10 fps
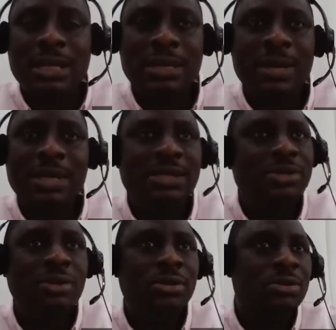the man said,
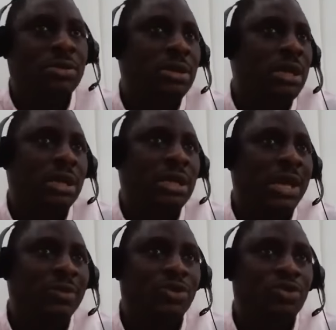no, Kule, it
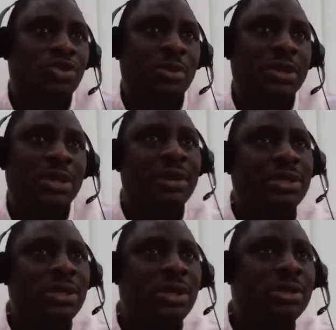has to be two-third
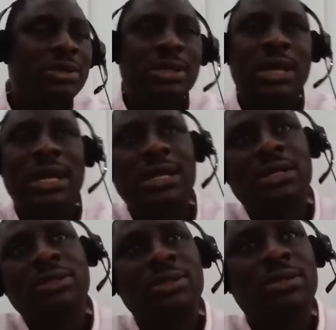majority or blah, blah, blah. And
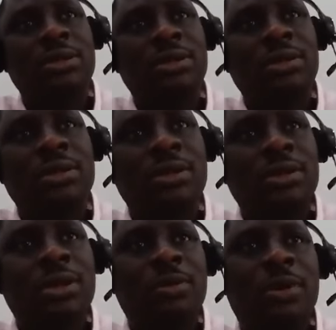then
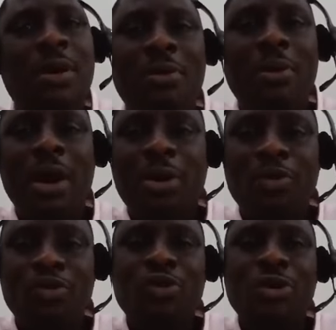well, when we were
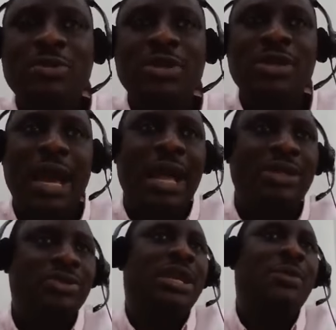towards the meeting, I
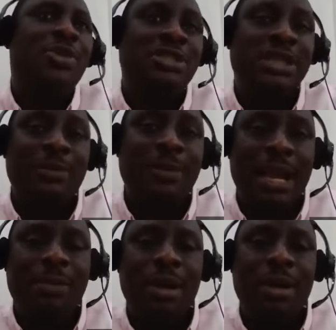asked, okay, let me just check my
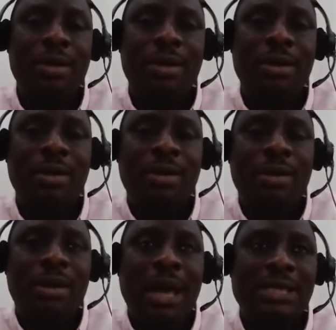camera
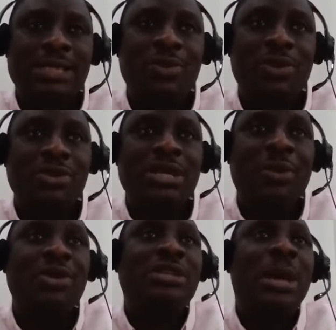and see what does
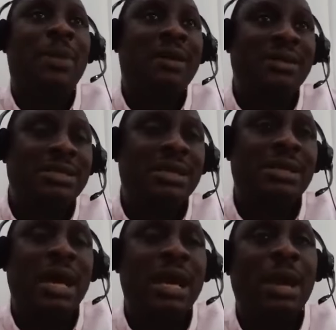camera really say.
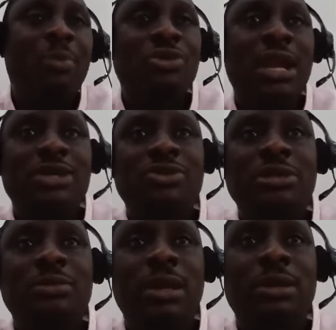And I put and I showed
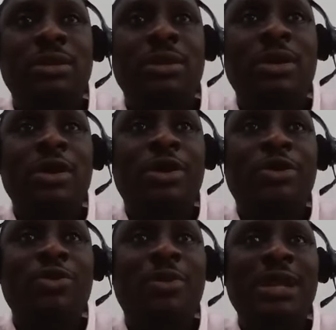the man.
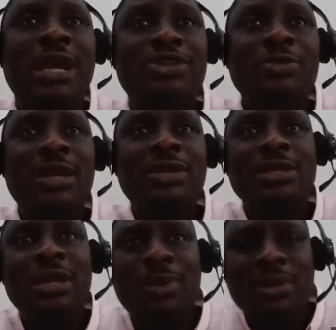So, but I showed my just
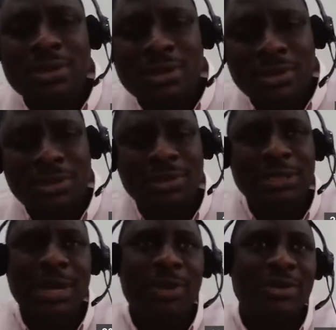say, but
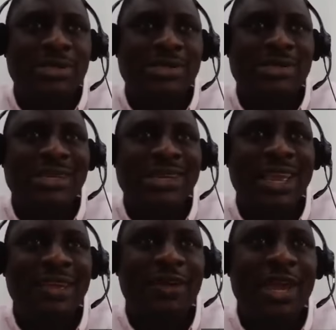the man
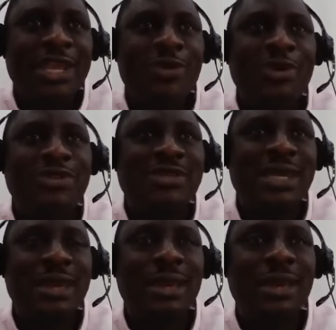he didn't want to
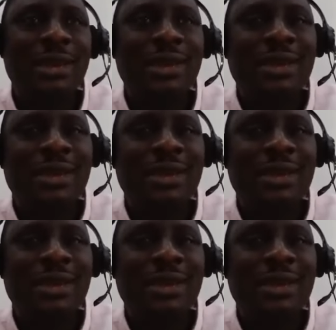say